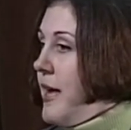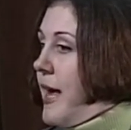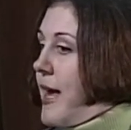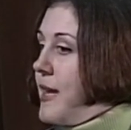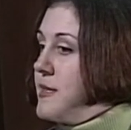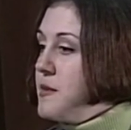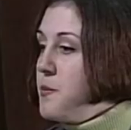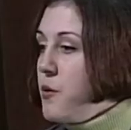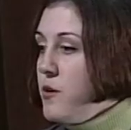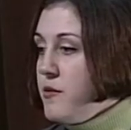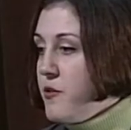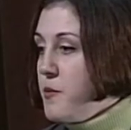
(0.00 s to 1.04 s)
And it's
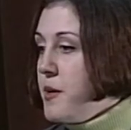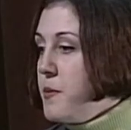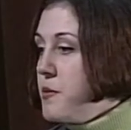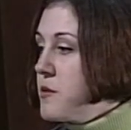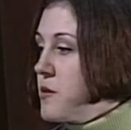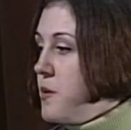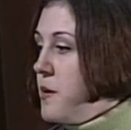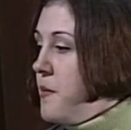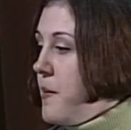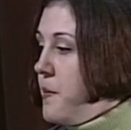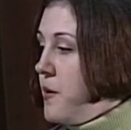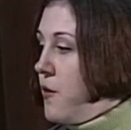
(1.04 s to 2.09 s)
important for people to
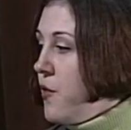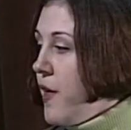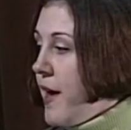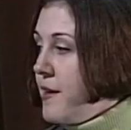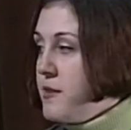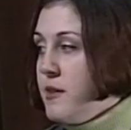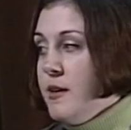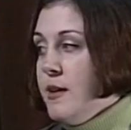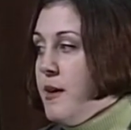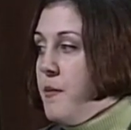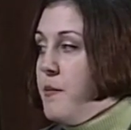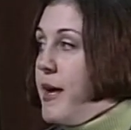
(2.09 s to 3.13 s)
remember that
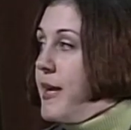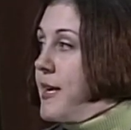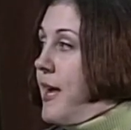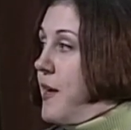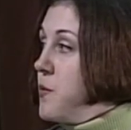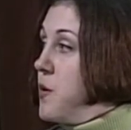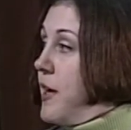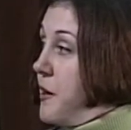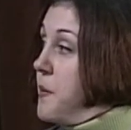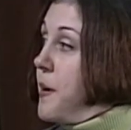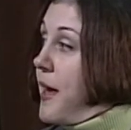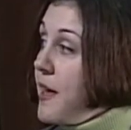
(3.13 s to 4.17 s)
Medicaid will
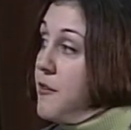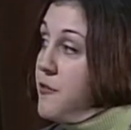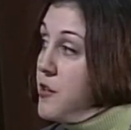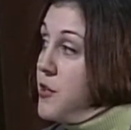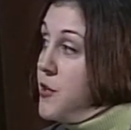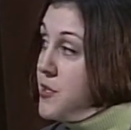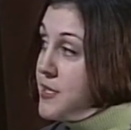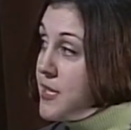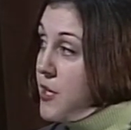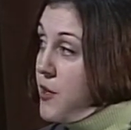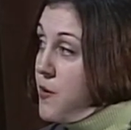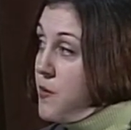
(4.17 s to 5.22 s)
help pay for a nursing
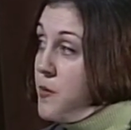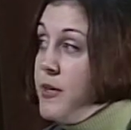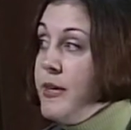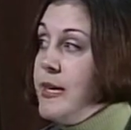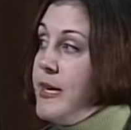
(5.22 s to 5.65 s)
home,